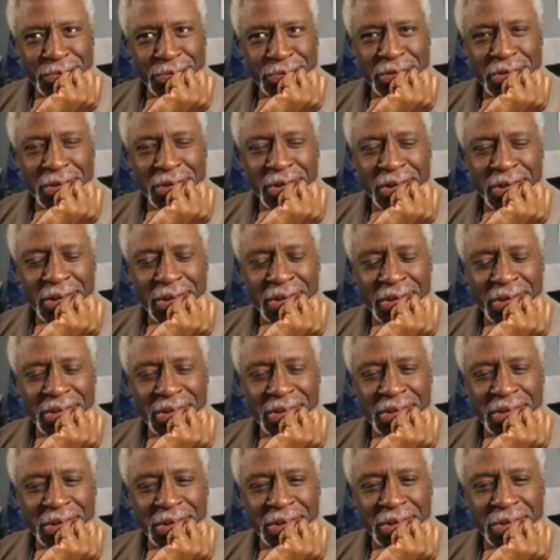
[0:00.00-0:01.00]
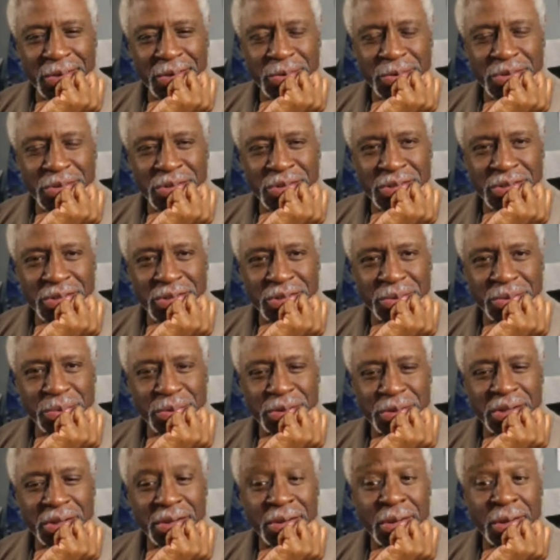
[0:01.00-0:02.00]
line items that should be
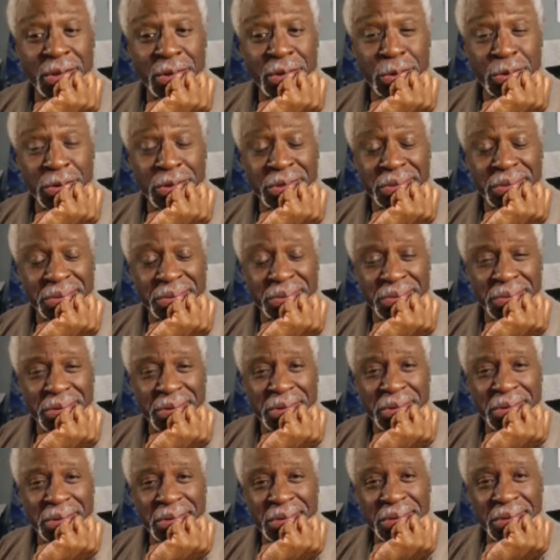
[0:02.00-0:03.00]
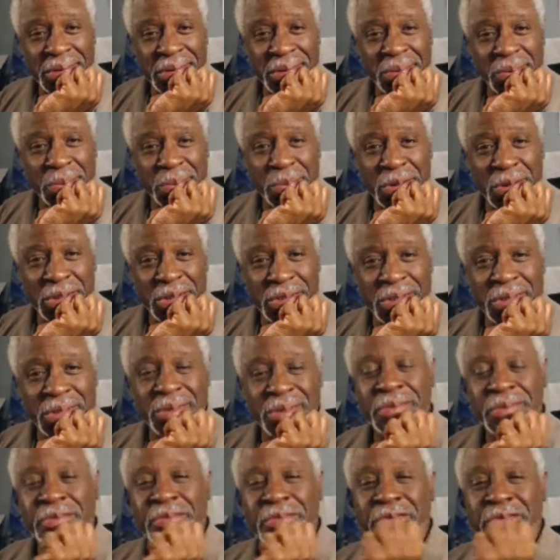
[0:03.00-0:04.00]
included in the
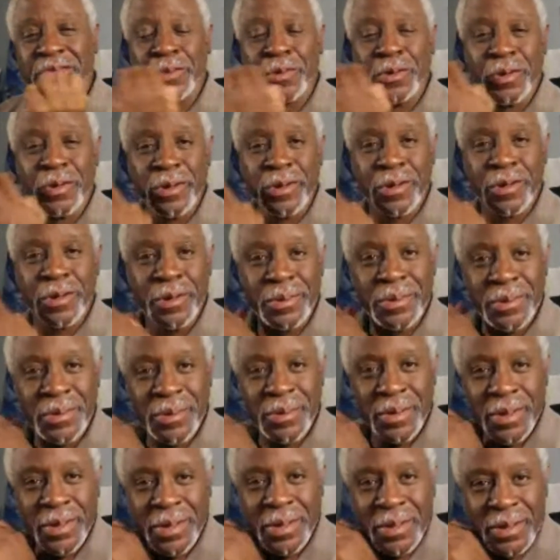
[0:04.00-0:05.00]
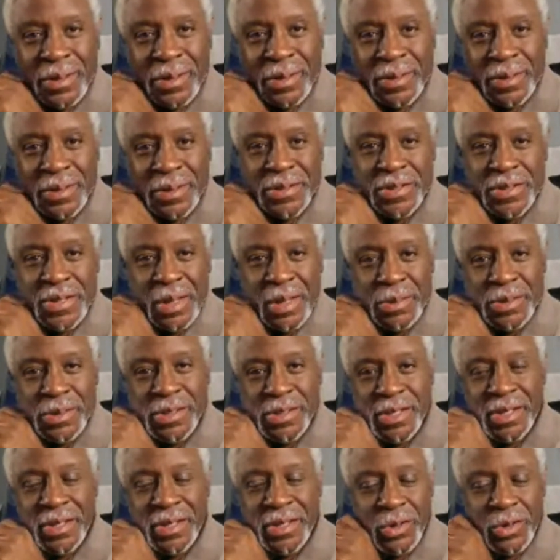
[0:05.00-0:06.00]
budget for
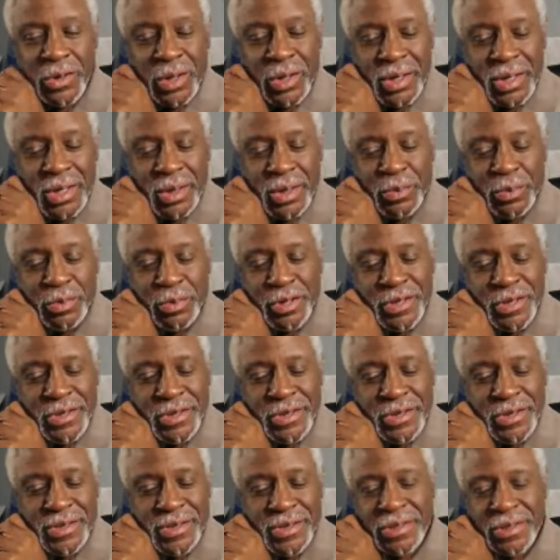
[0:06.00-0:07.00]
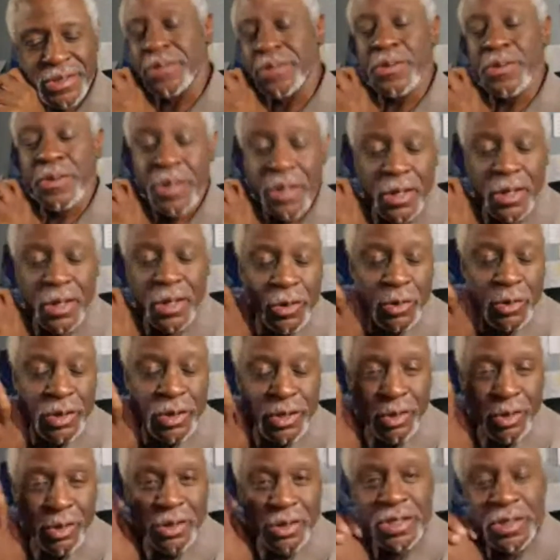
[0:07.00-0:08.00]
establishing an online presence. And
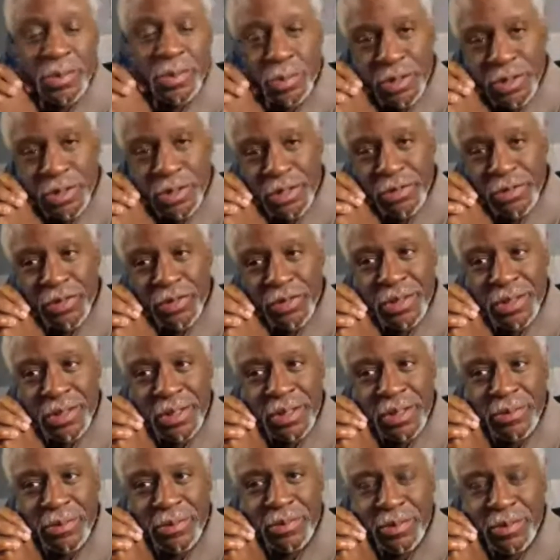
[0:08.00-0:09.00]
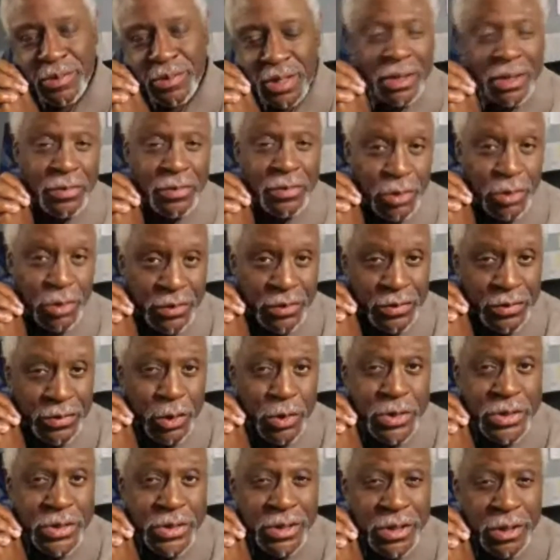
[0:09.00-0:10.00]
we're talking specifically like for the
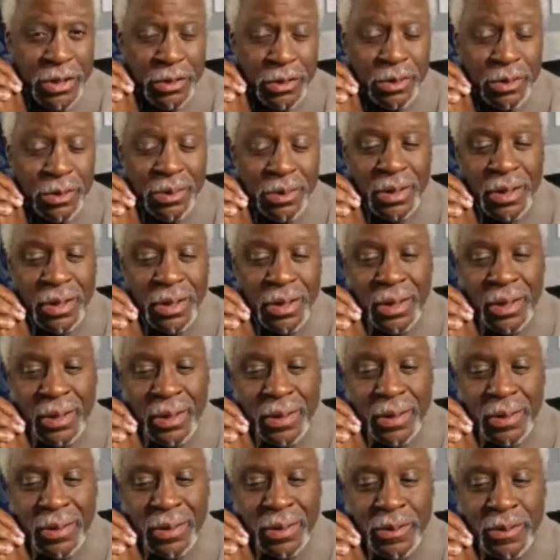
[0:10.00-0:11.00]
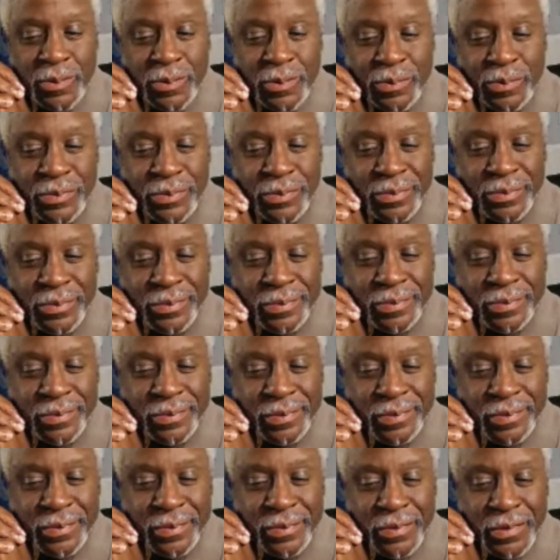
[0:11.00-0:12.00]
first year.
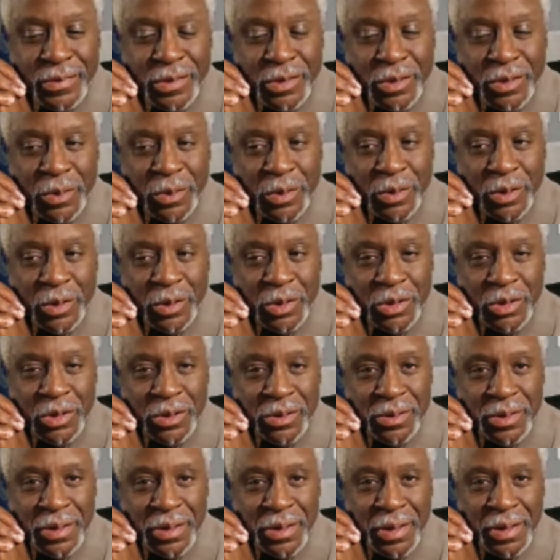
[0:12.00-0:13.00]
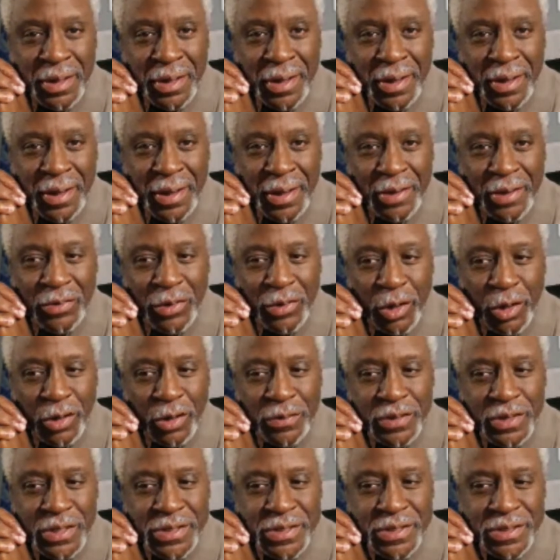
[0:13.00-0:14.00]
You should have
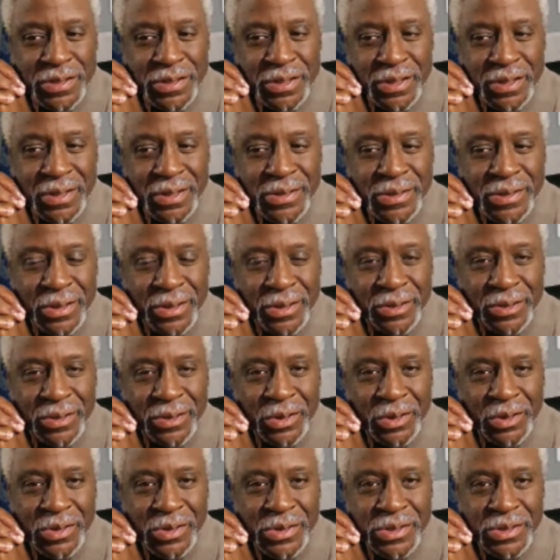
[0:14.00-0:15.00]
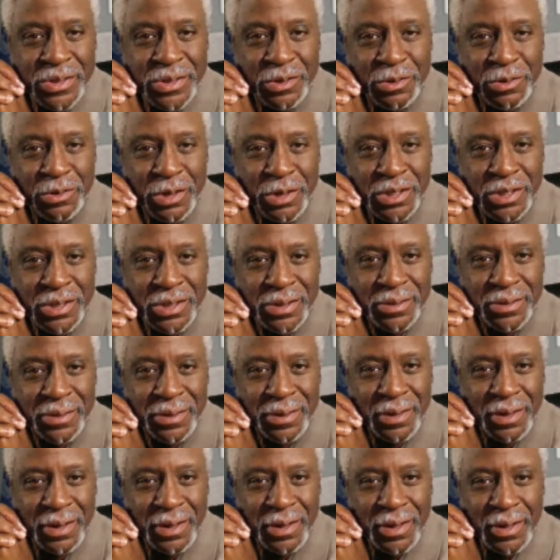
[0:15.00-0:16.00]
all of these things under
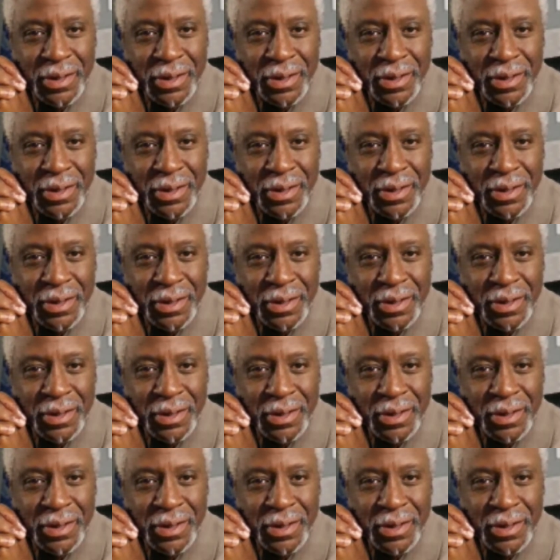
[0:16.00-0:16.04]
consideration